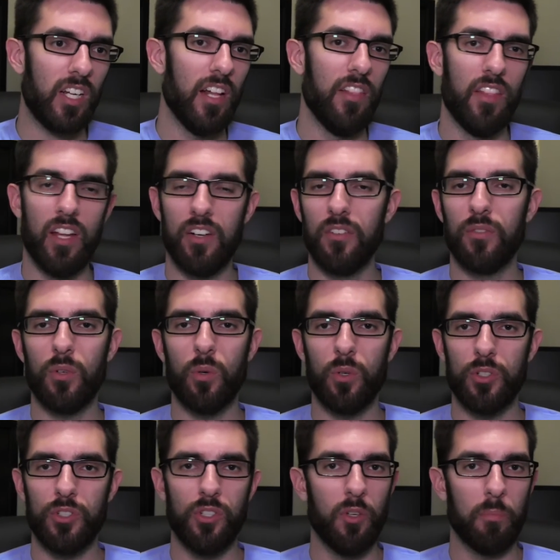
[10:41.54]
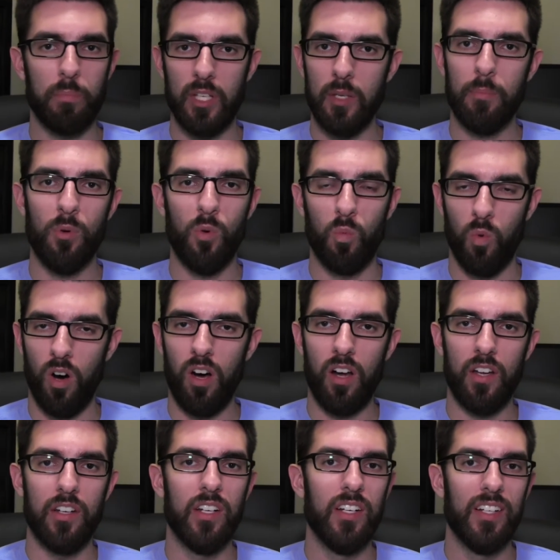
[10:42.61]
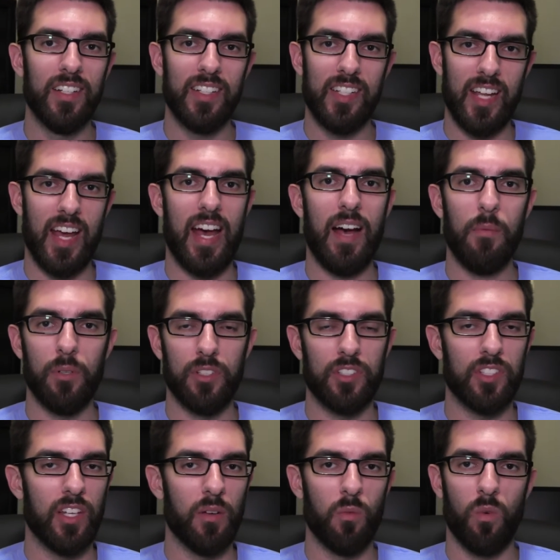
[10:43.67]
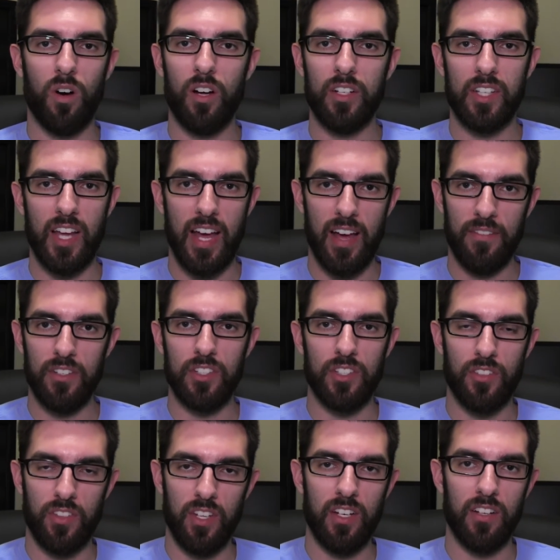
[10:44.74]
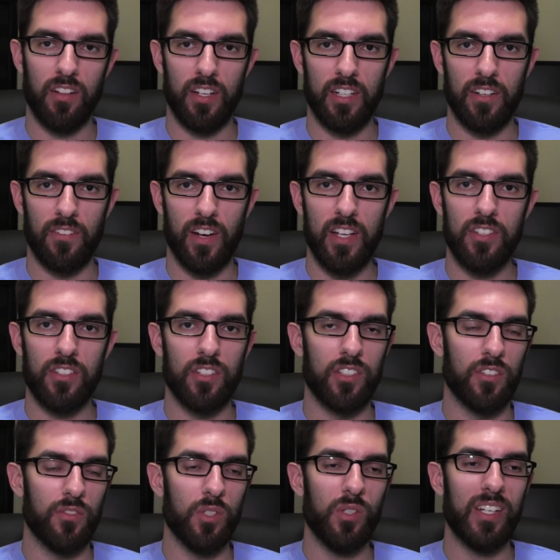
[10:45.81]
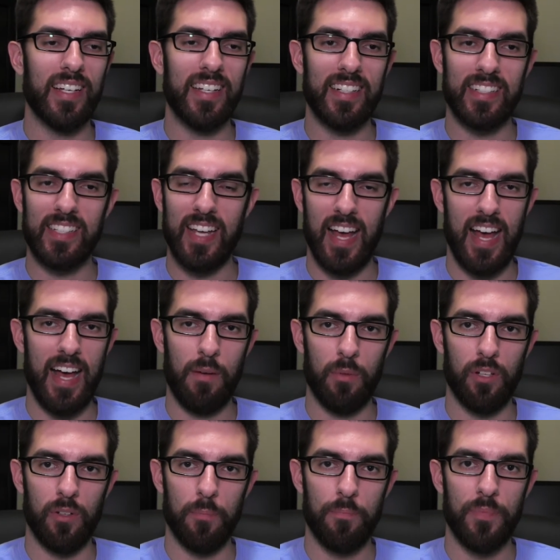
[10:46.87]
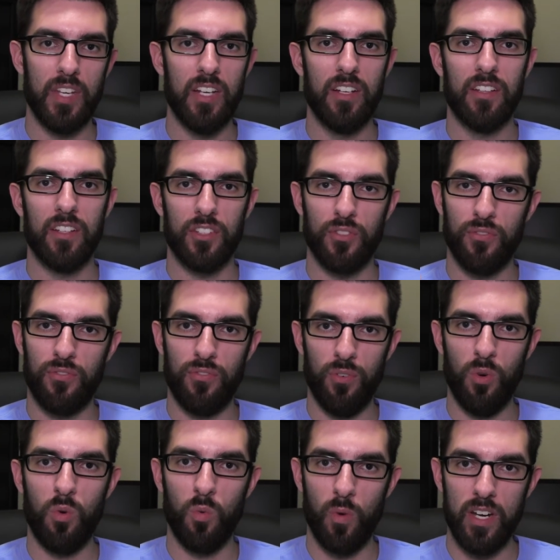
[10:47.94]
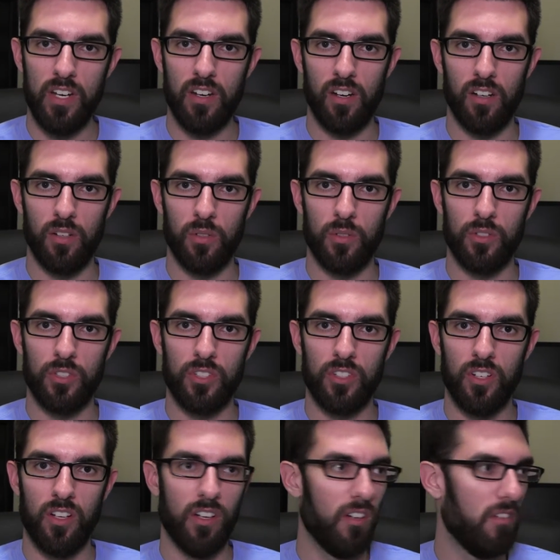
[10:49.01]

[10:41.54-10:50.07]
And then of course, you know, people want tablets. They want to have these thin and light devices. If you can get a tablet that's full Windows